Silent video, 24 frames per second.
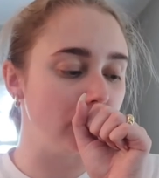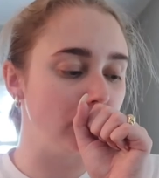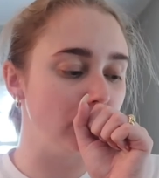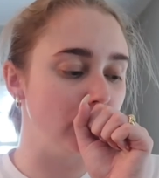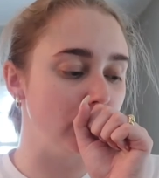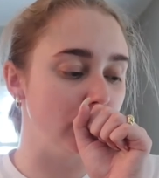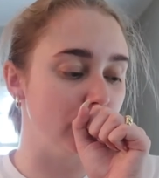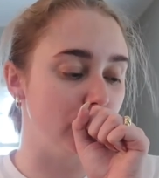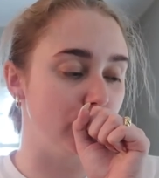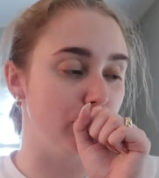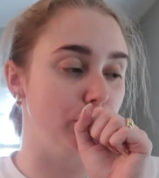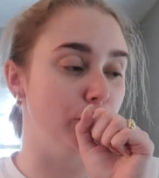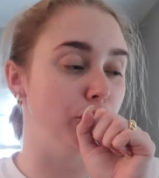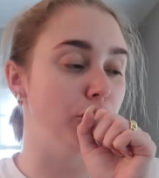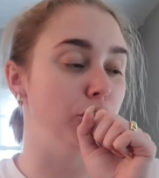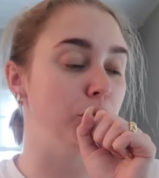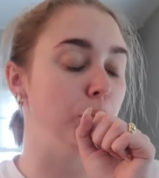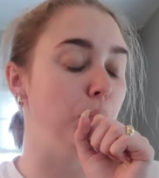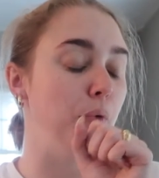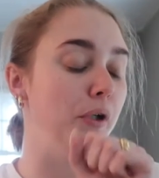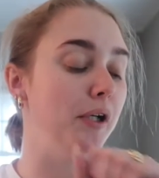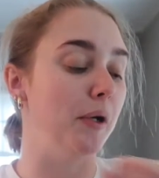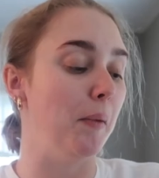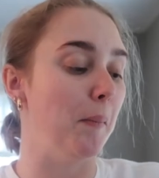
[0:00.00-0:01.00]
Those are
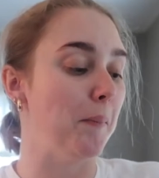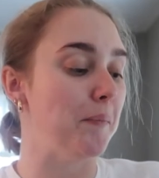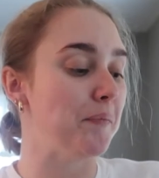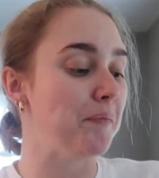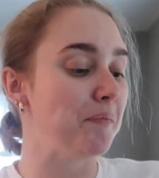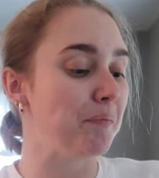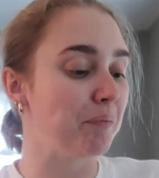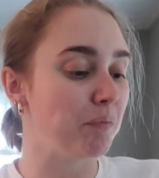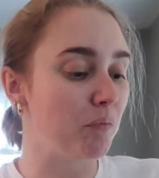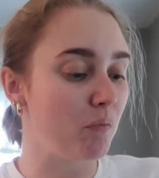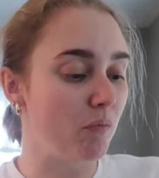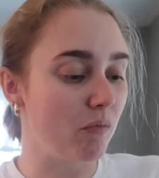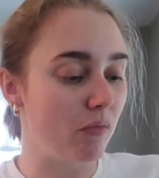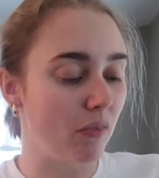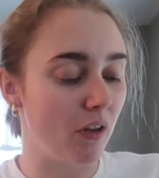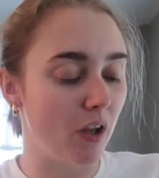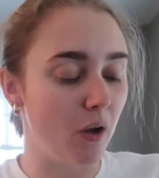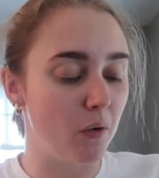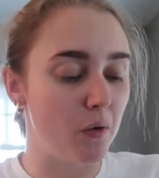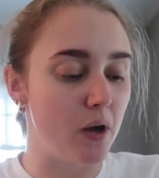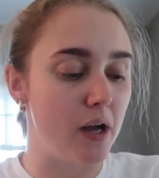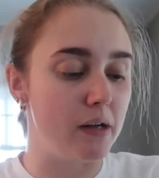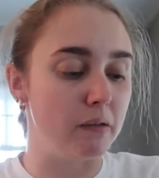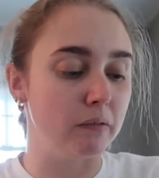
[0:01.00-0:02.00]
sweet.
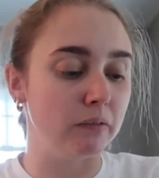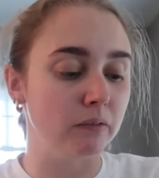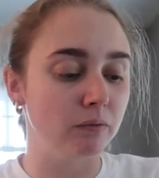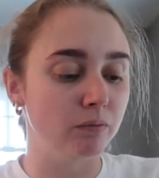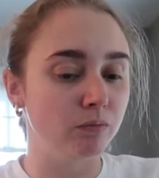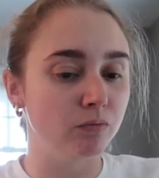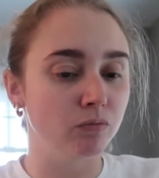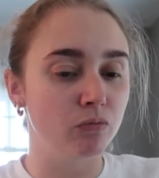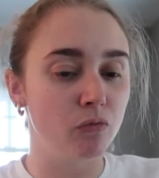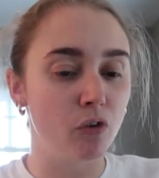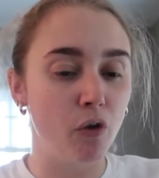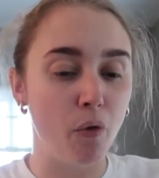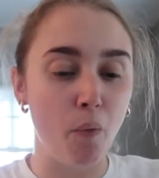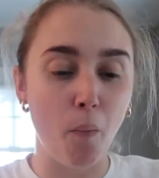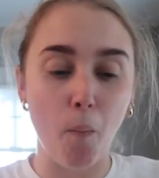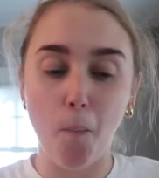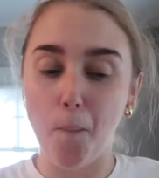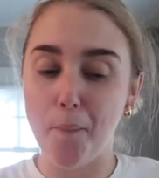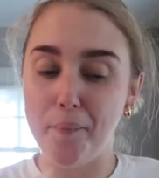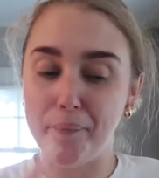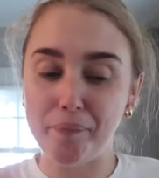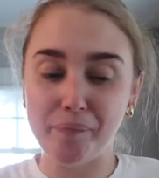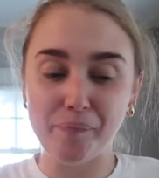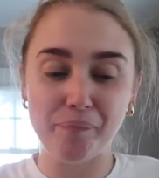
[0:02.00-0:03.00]
Okay.
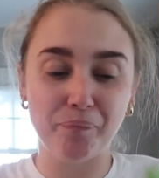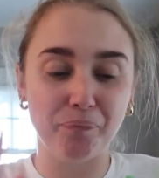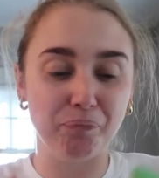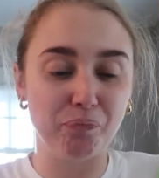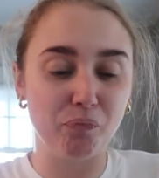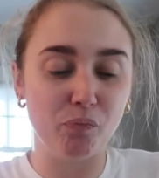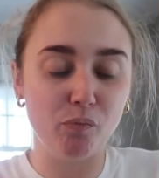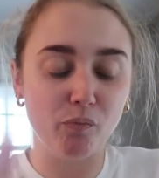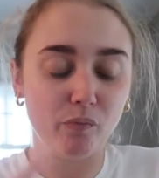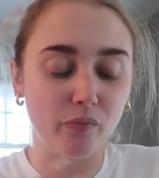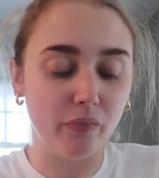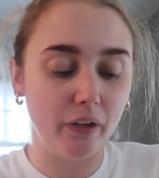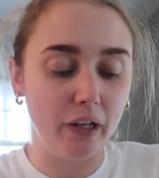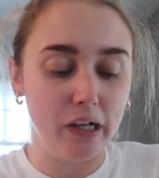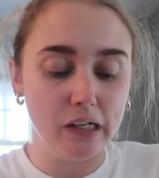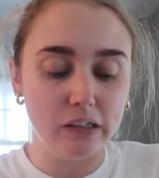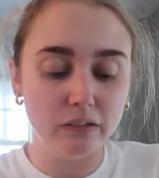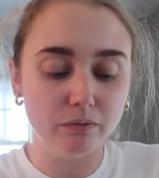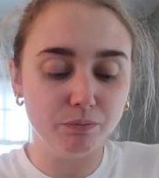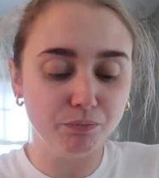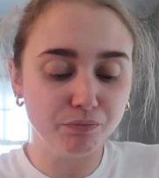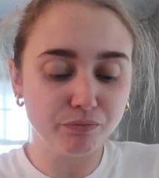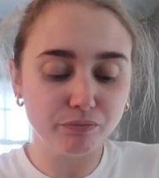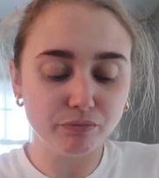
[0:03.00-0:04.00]
Mmm.
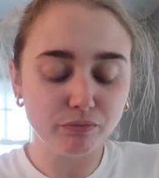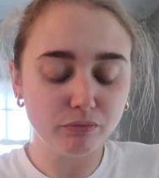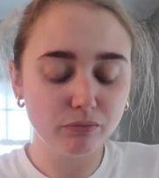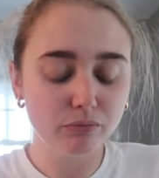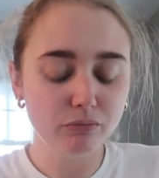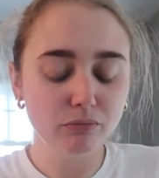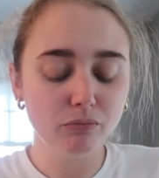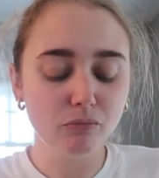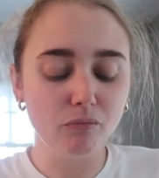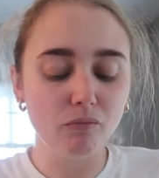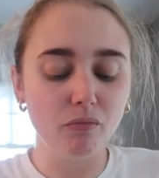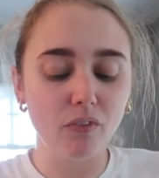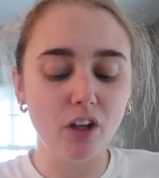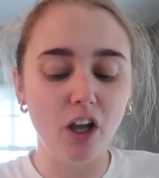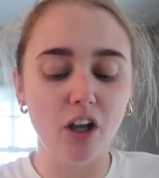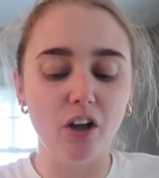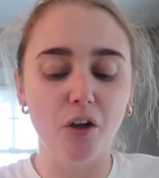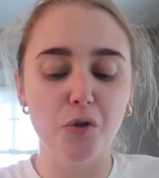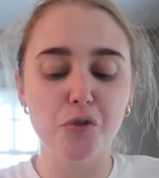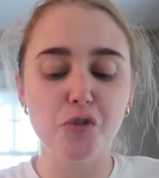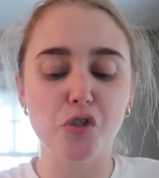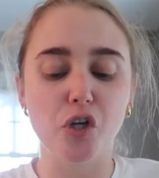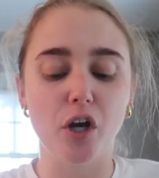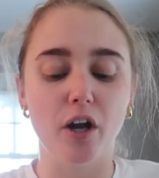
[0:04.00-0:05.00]
I
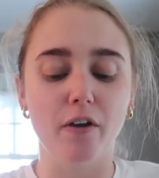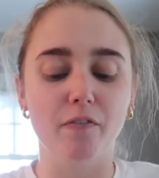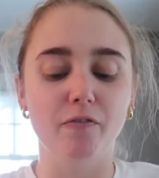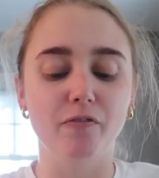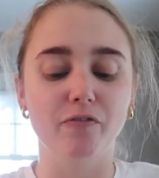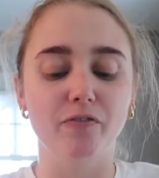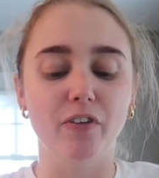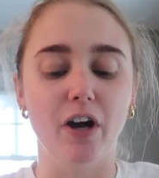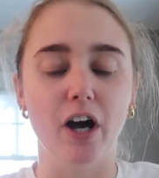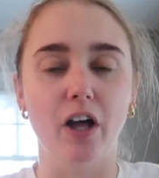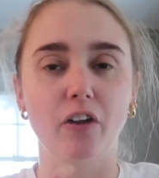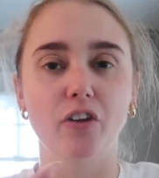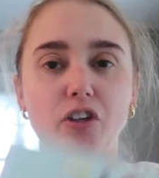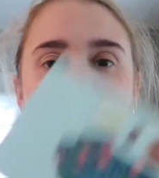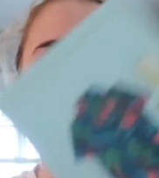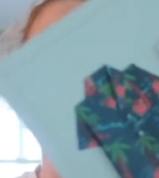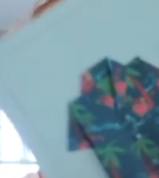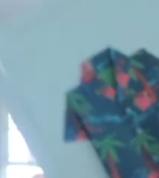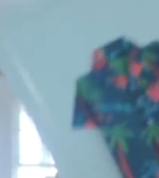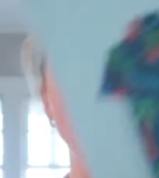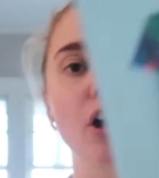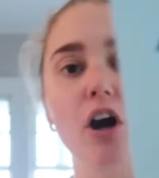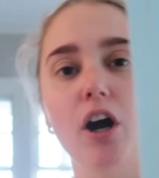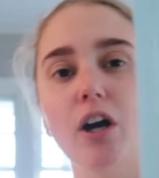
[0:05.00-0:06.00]
also got a Father's
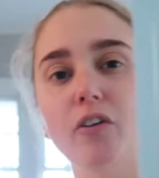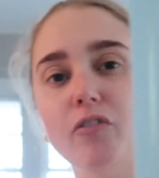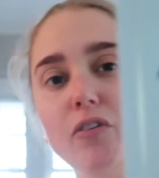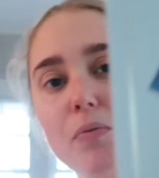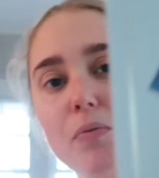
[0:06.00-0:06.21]
Day card